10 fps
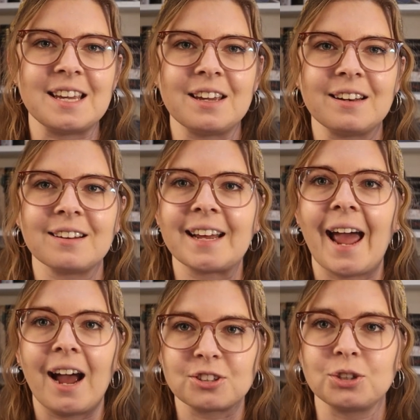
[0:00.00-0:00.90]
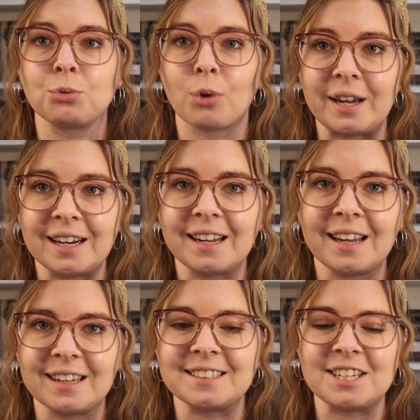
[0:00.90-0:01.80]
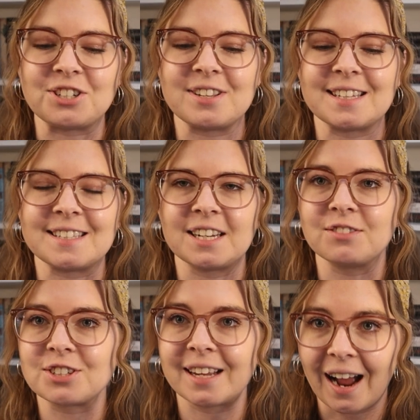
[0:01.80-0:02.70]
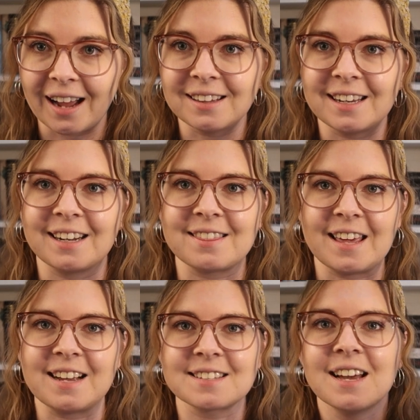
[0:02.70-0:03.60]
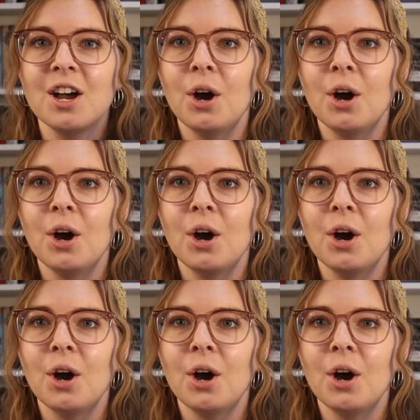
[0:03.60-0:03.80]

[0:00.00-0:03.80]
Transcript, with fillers: in like actually writing annotations instead of just like highlighting and things,